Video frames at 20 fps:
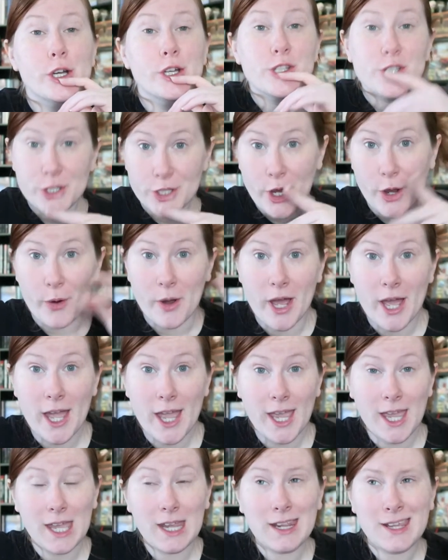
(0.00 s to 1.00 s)
So
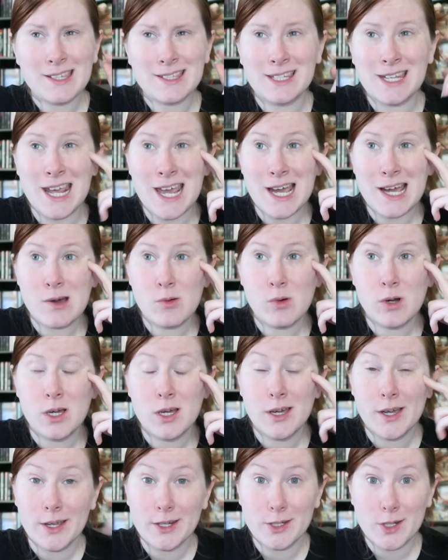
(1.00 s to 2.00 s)
it is now
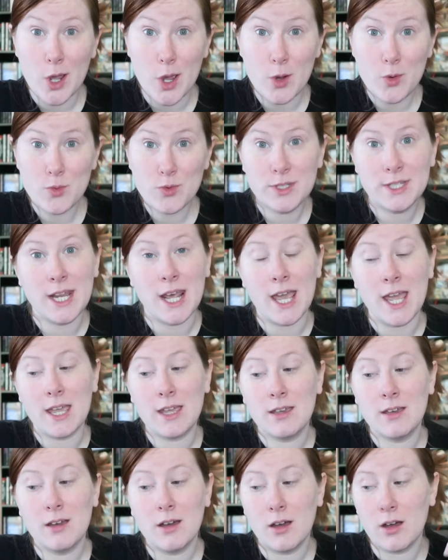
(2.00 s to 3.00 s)

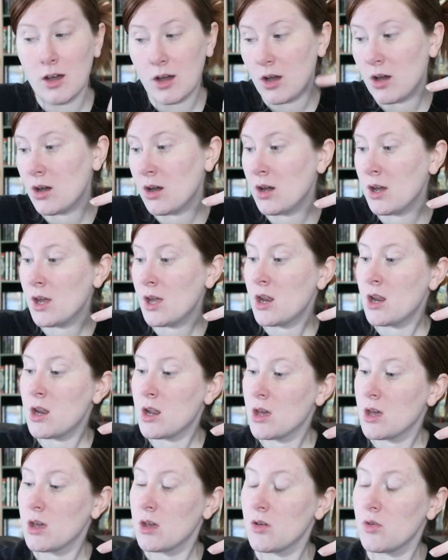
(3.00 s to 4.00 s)
Tuesday
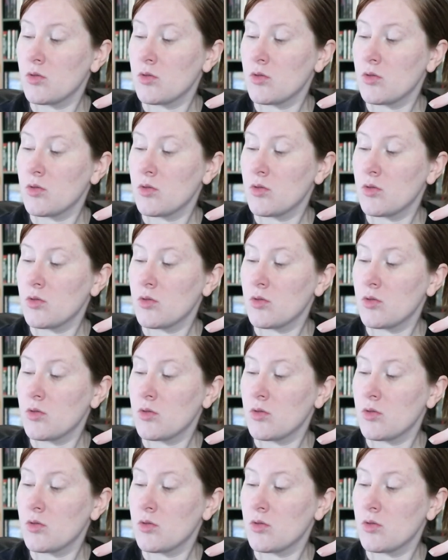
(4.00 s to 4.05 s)
on